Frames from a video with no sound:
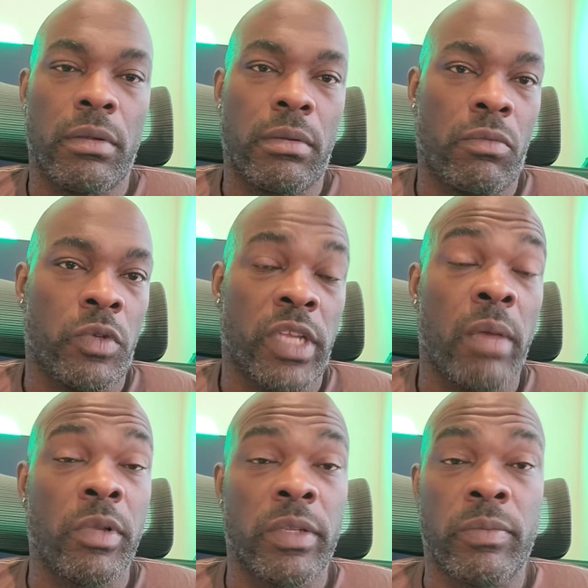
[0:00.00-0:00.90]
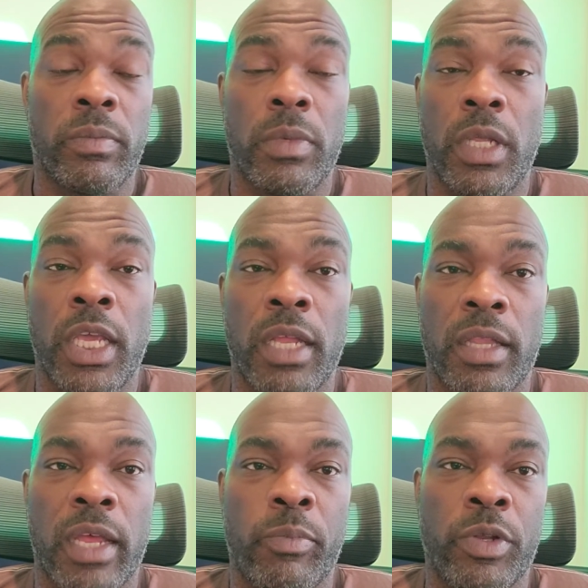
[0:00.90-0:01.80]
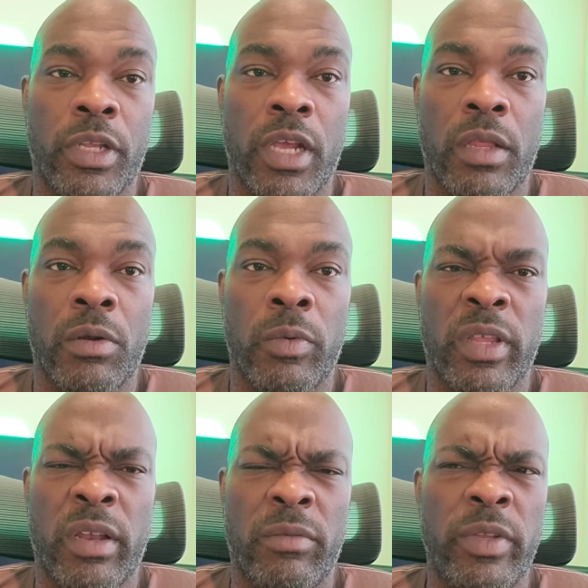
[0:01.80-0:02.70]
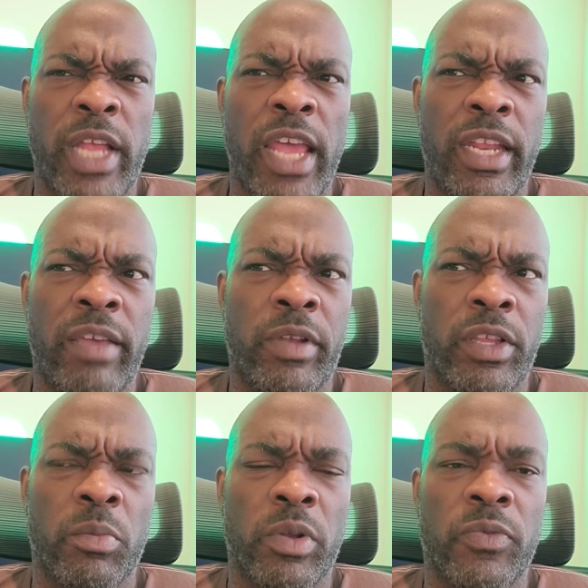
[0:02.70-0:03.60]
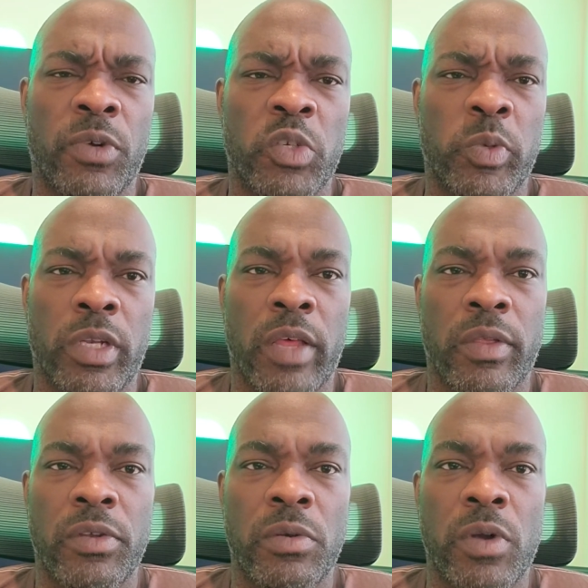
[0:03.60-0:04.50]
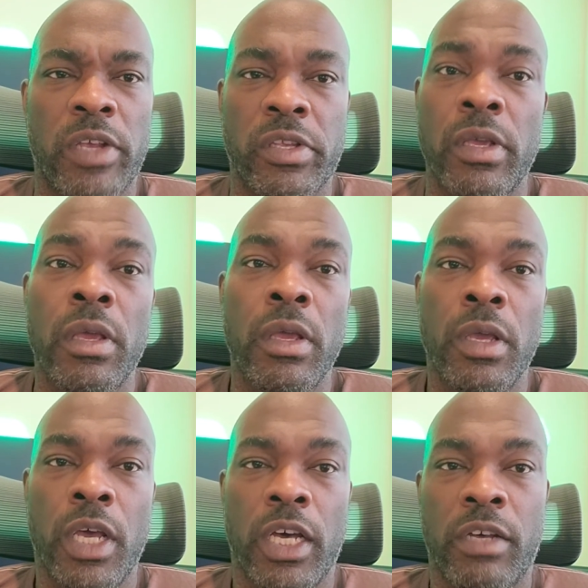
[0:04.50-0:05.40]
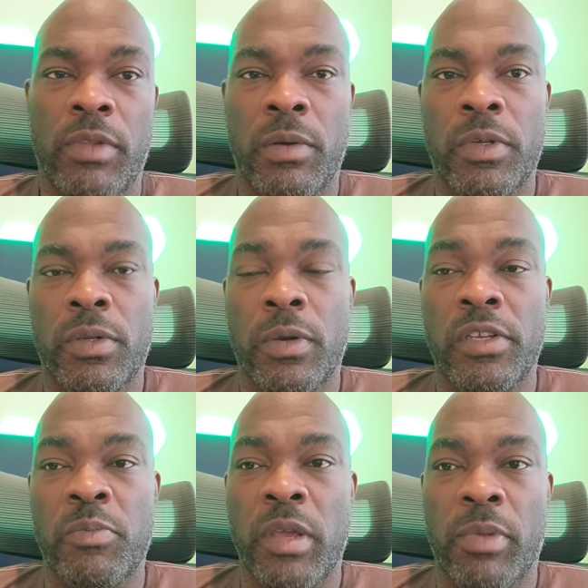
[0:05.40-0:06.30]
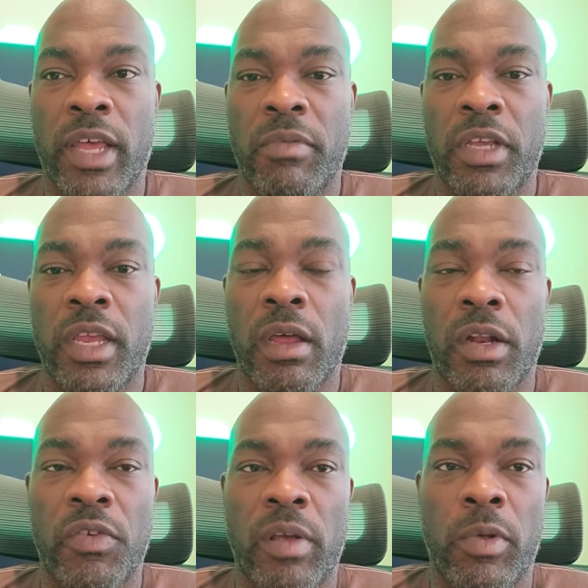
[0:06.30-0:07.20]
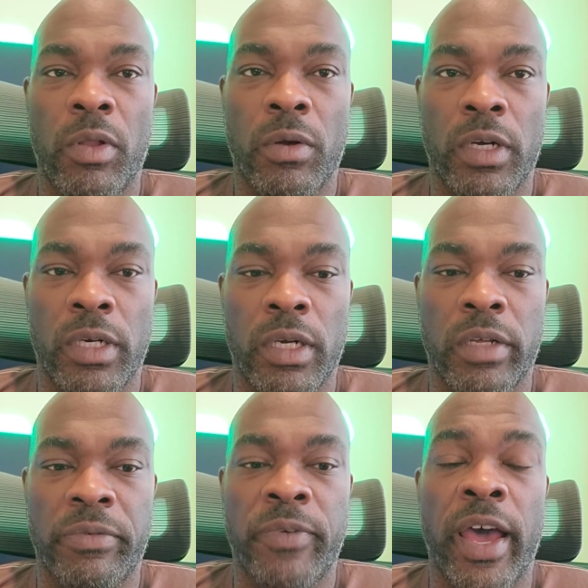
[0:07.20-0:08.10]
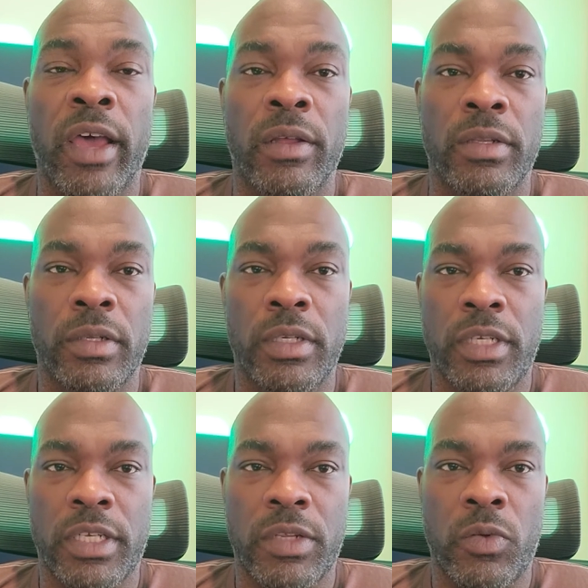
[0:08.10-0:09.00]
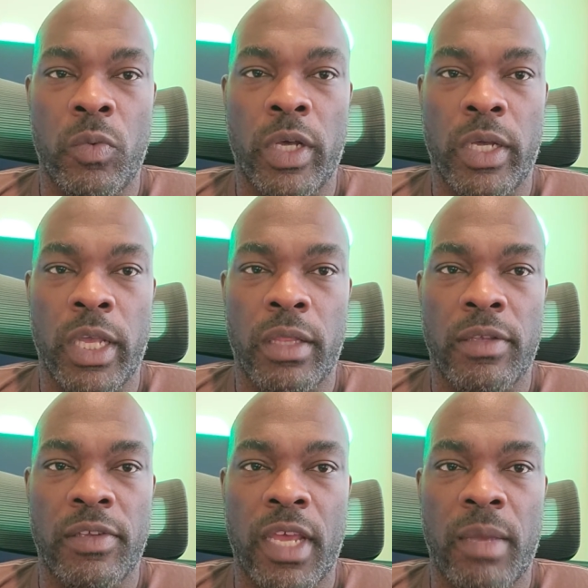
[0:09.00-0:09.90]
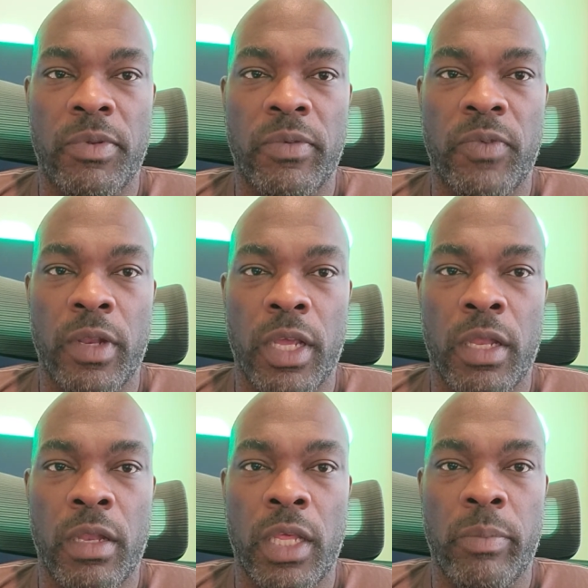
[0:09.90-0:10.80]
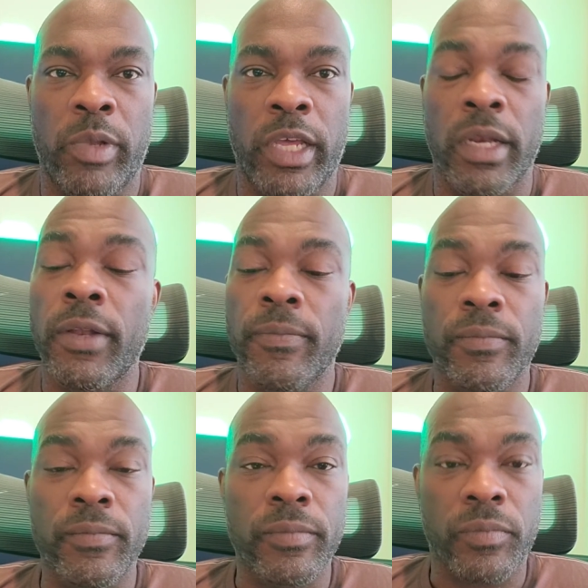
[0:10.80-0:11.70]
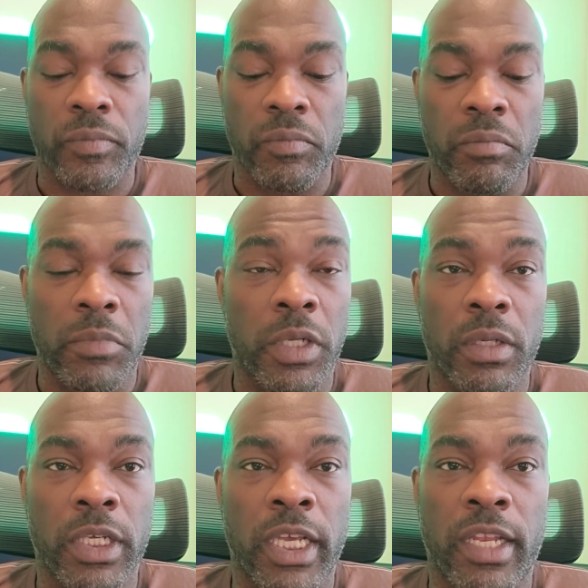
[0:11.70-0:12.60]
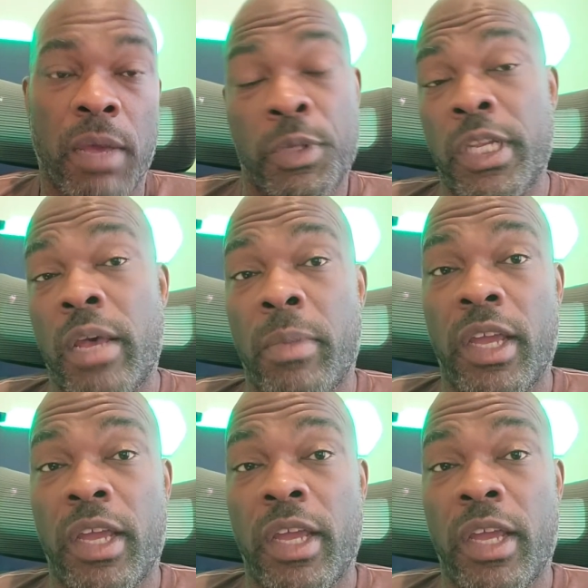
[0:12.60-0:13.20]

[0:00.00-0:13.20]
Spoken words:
was able to get that put together I had to give it a little bit of force, but nothing too crazy. There were stories of people having to get out a Dremel or a file just to get the stabs to fit in the plate. But again, that was not my